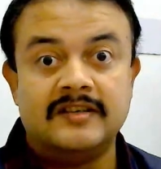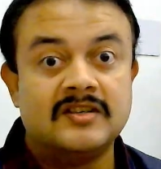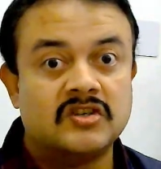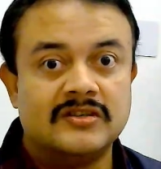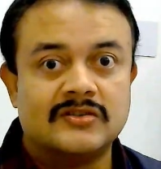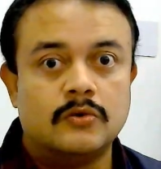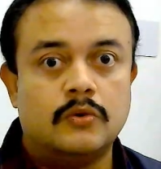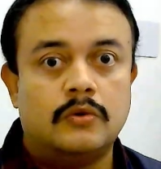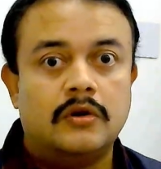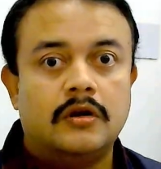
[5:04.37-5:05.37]
decision.
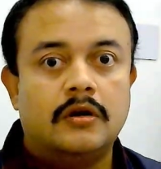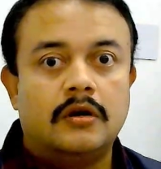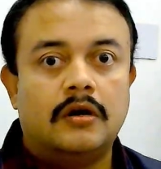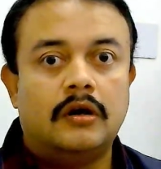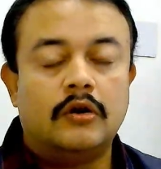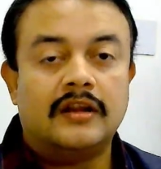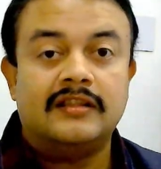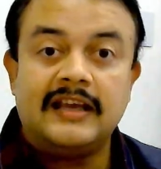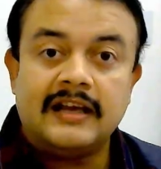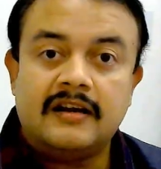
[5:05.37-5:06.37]
So you can
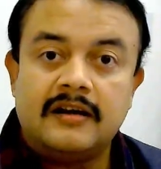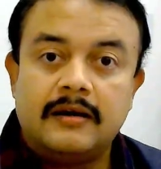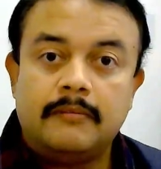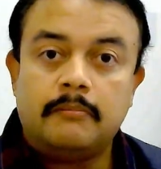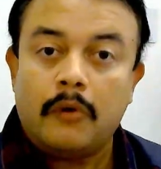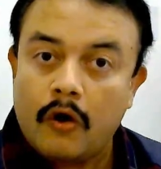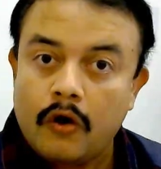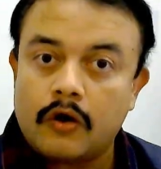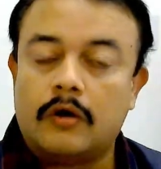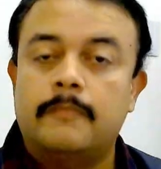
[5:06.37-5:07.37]
think
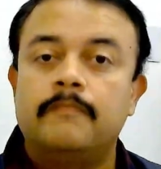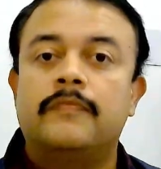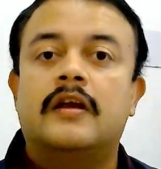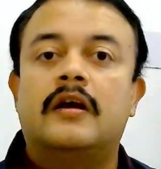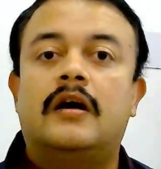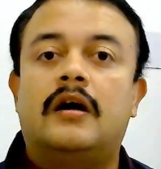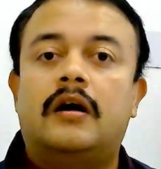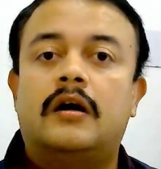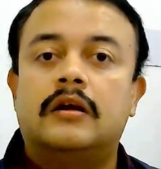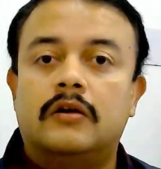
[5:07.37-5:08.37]
more,
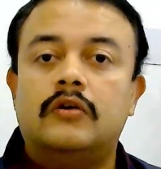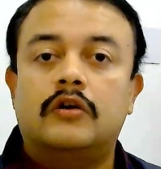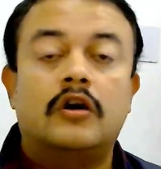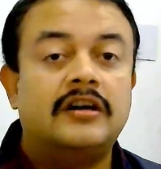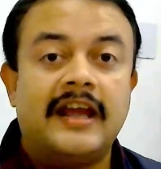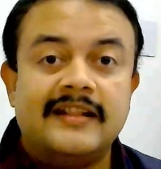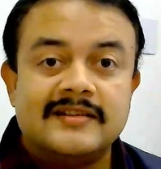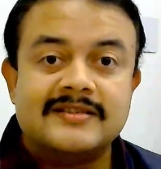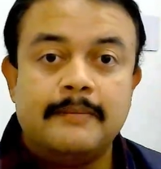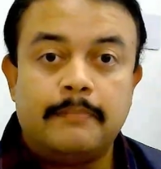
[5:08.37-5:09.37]
you know, don't take
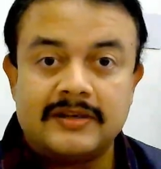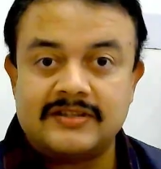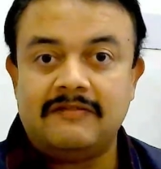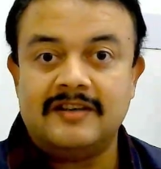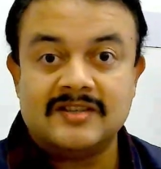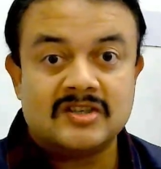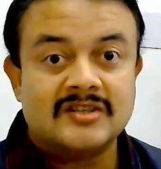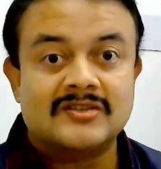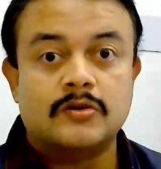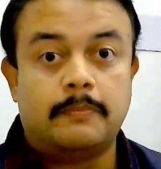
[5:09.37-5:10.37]
this impulsive
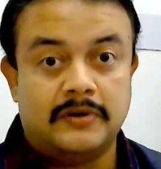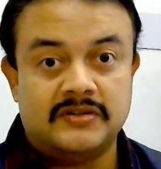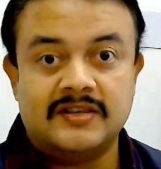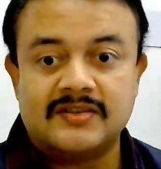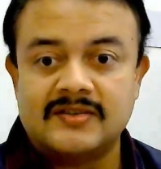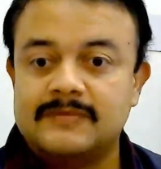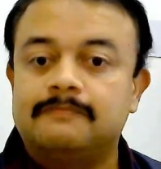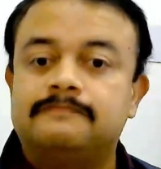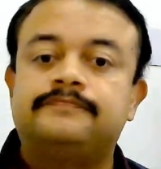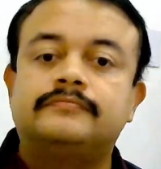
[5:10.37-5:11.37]
decisions or purchases,
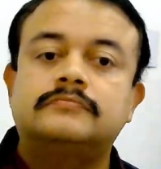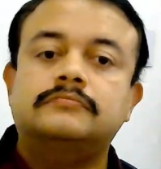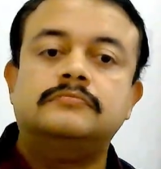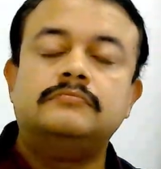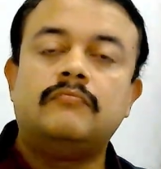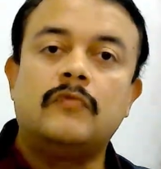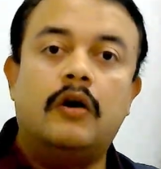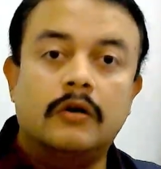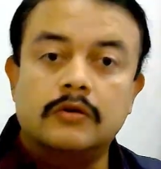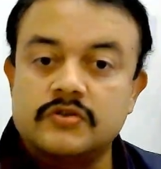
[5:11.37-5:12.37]

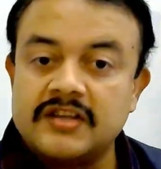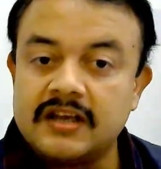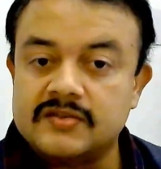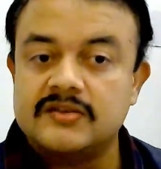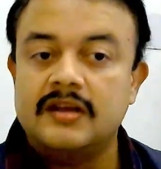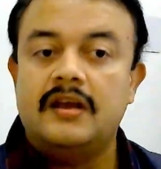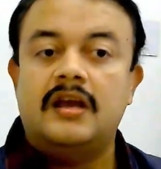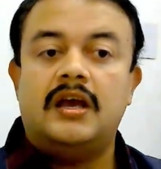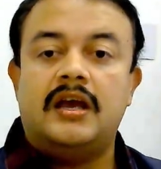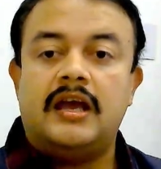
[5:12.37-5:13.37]
all those things.
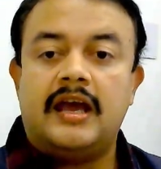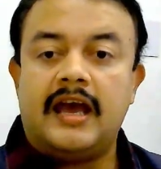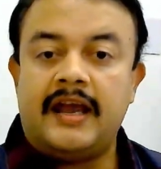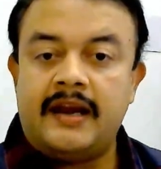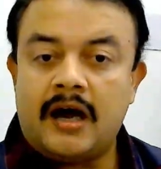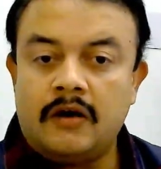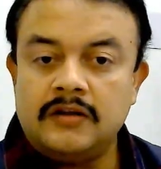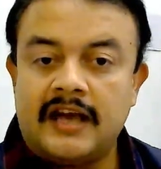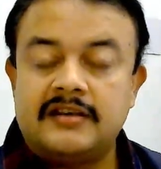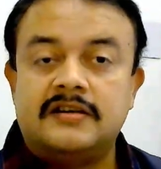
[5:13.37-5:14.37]
And now
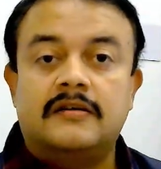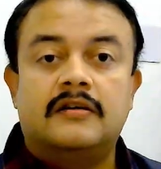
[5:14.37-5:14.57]
that,